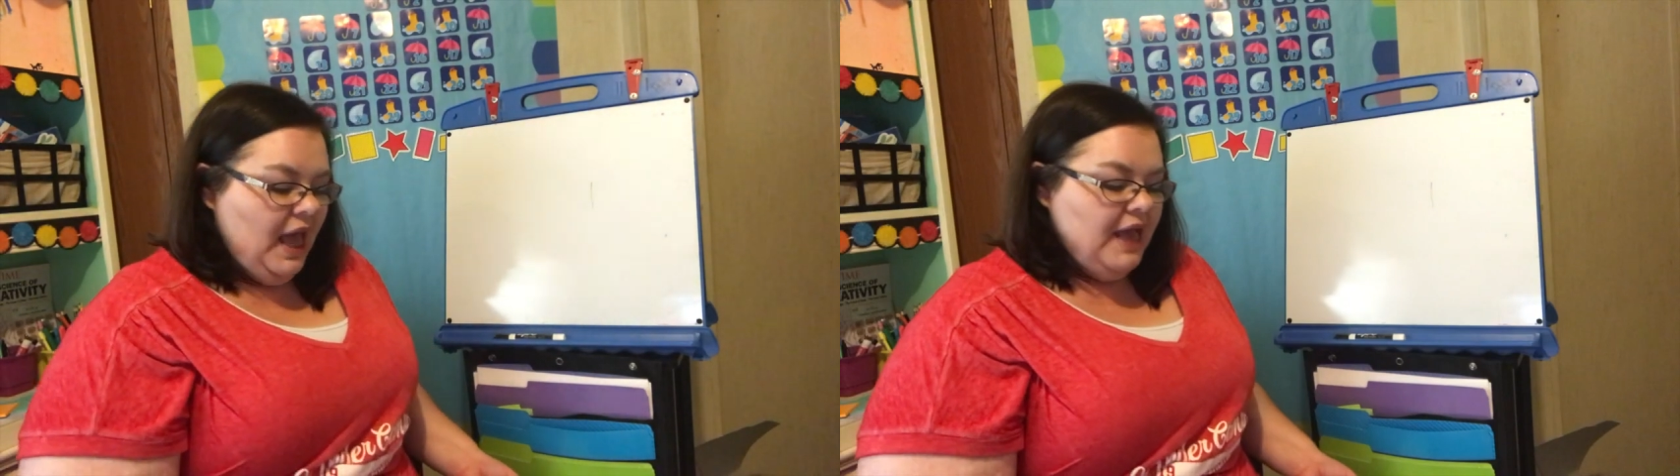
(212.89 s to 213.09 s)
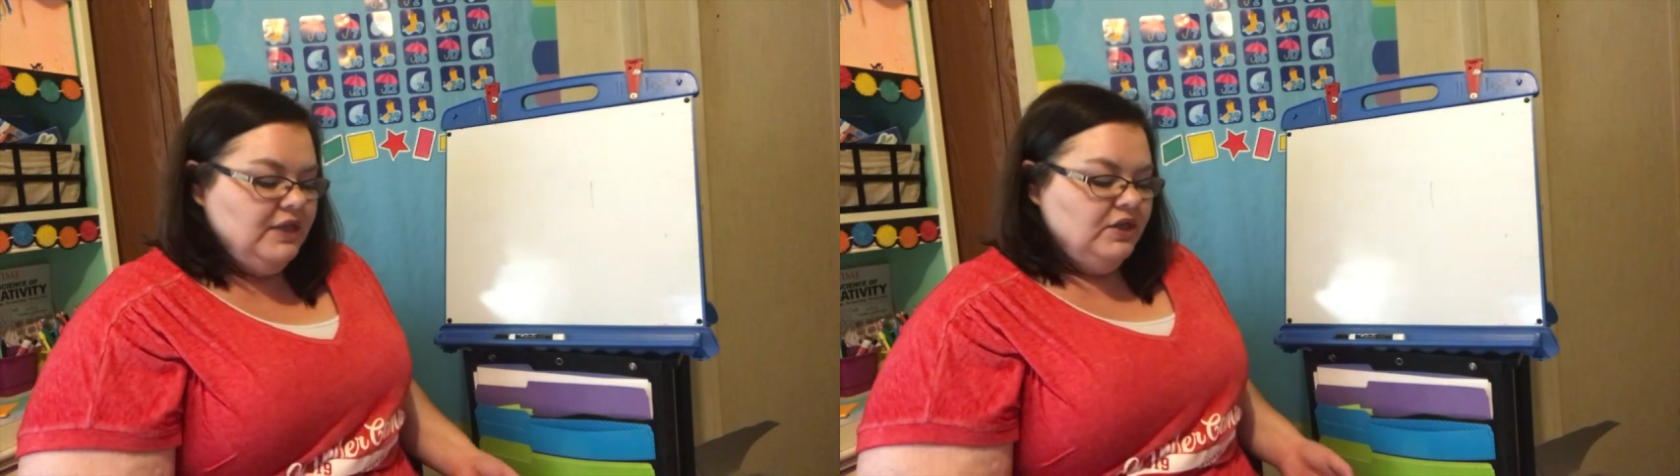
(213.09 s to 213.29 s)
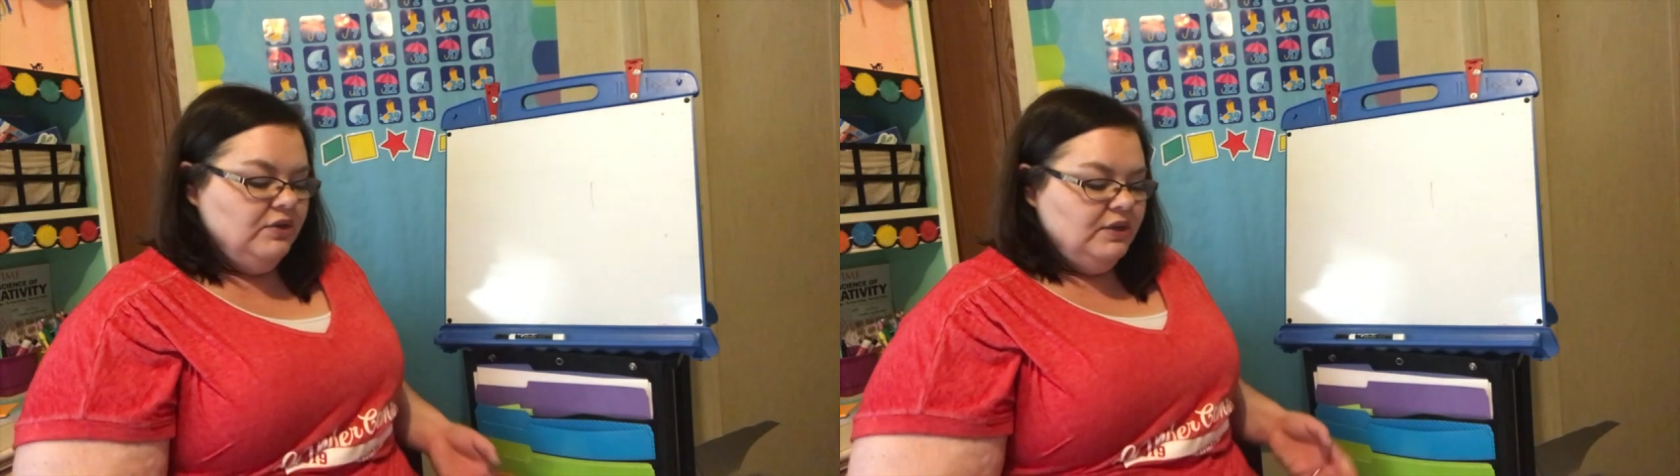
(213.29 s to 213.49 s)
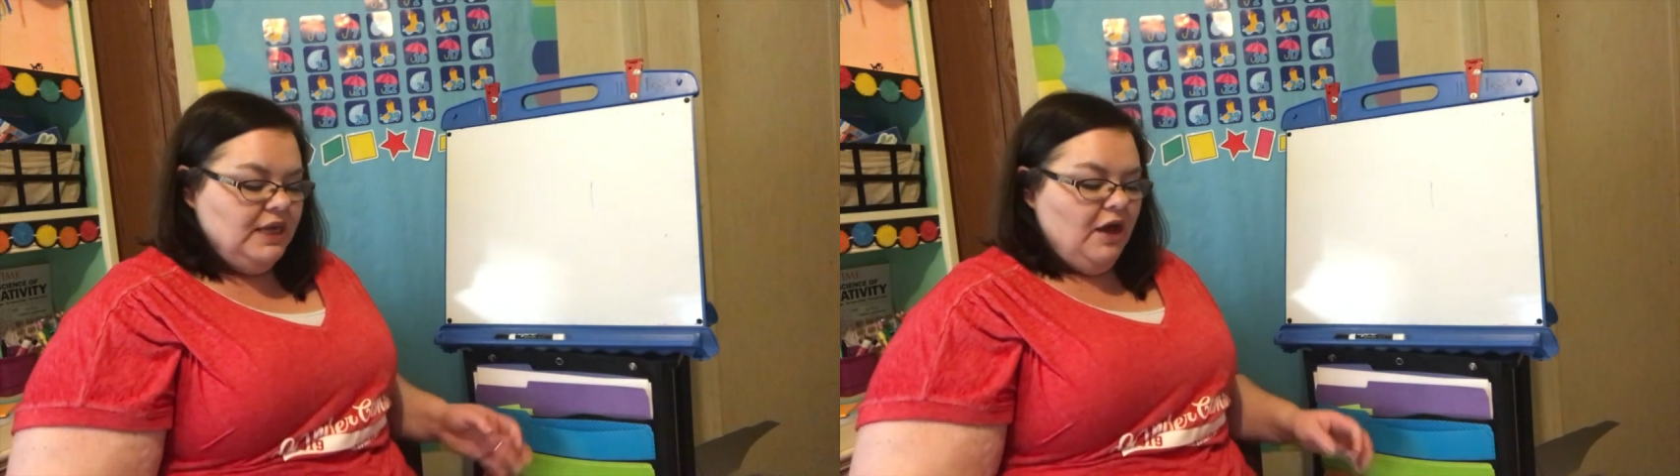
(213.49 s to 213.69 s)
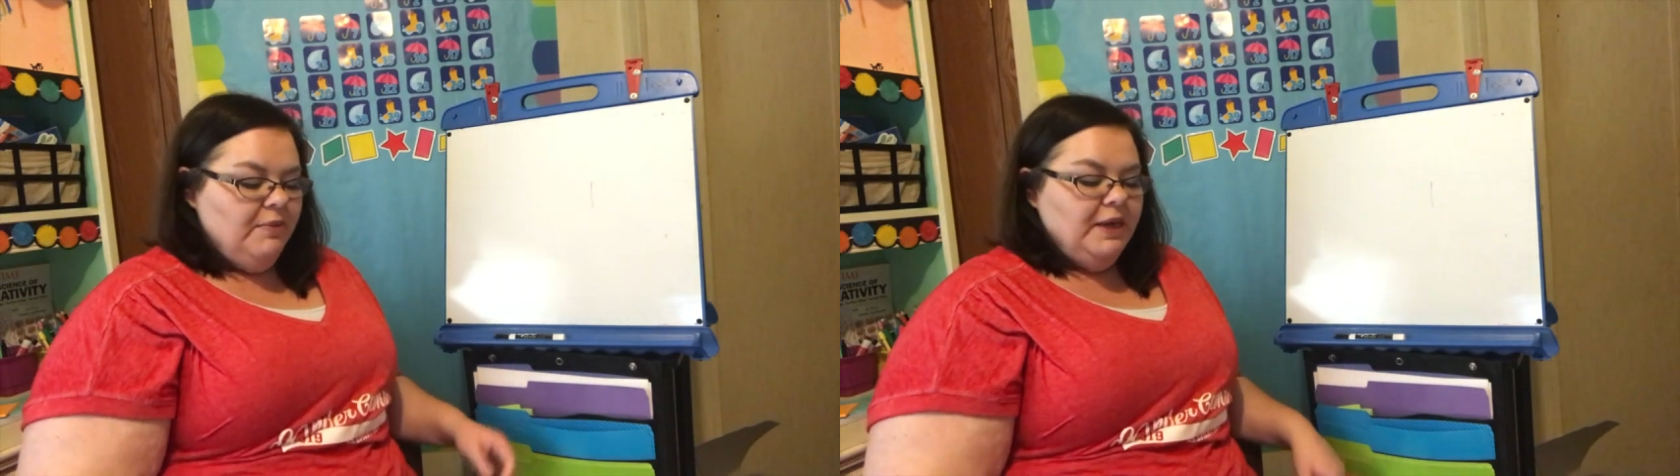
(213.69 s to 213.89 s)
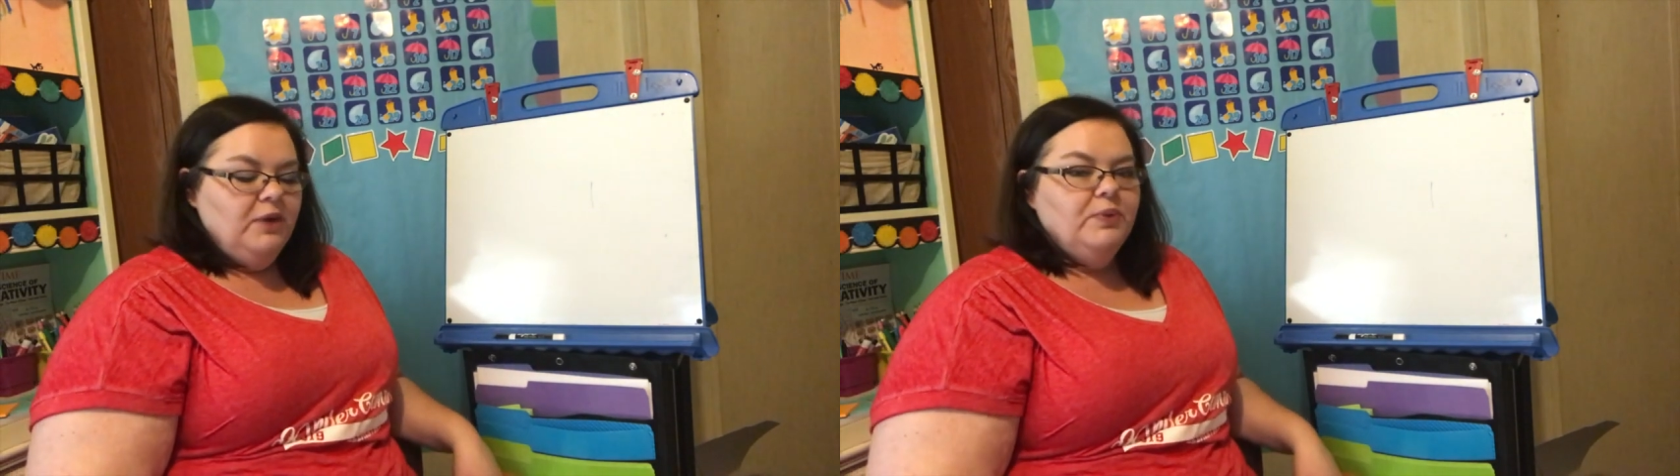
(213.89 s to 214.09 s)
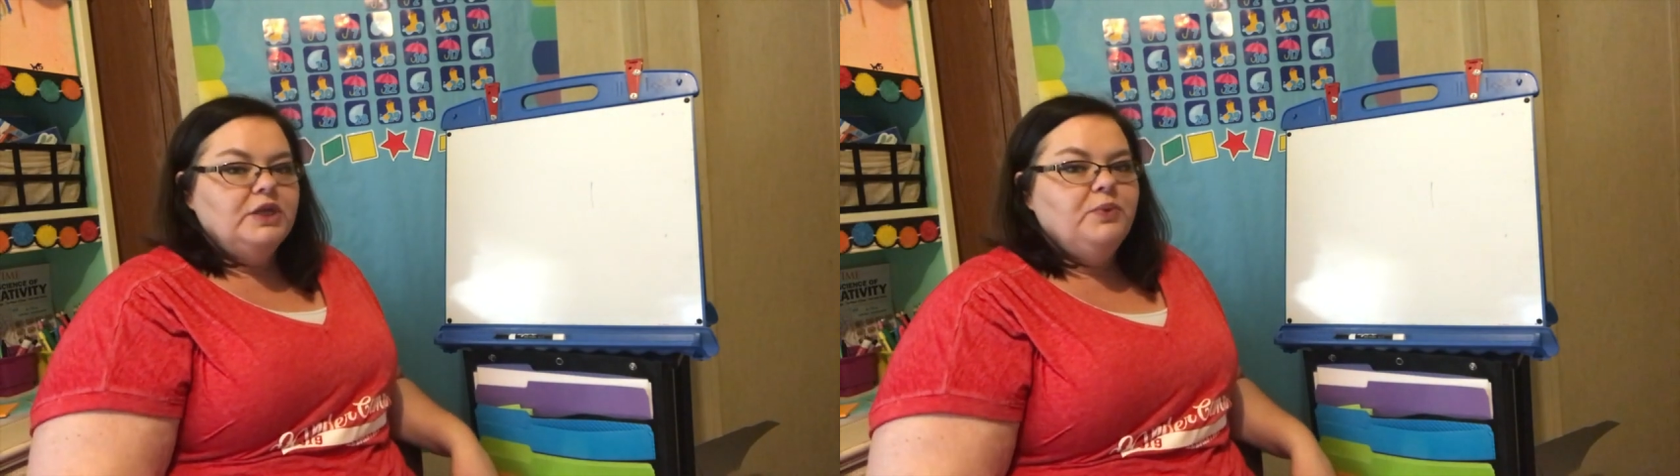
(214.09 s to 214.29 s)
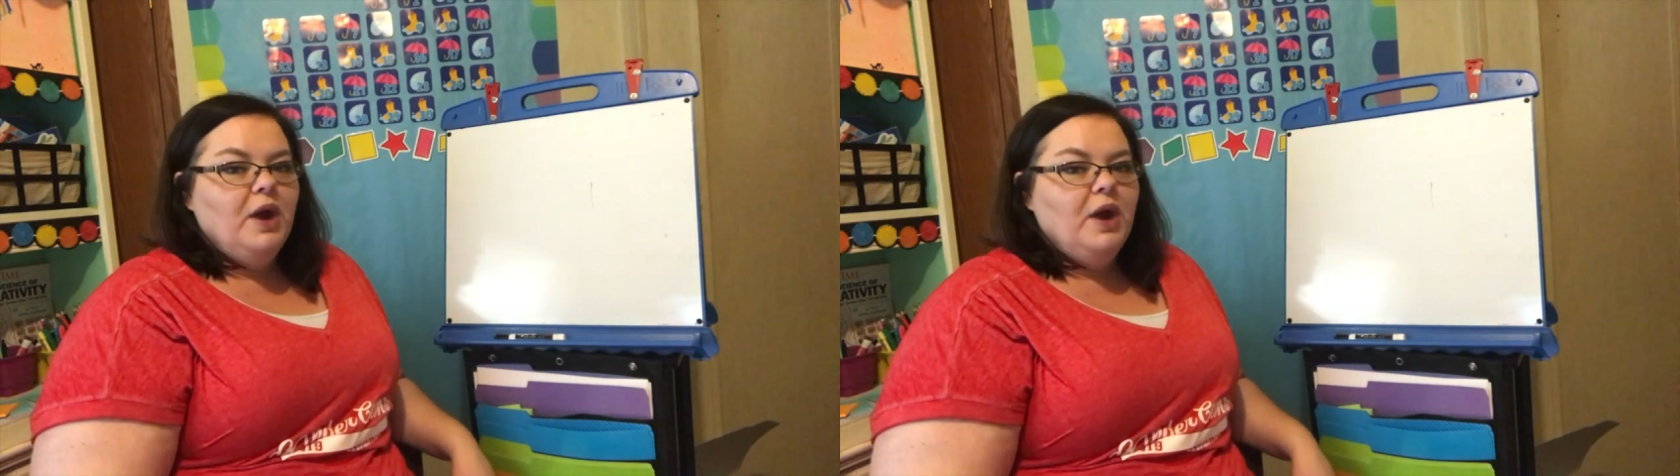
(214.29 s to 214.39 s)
and you tell me which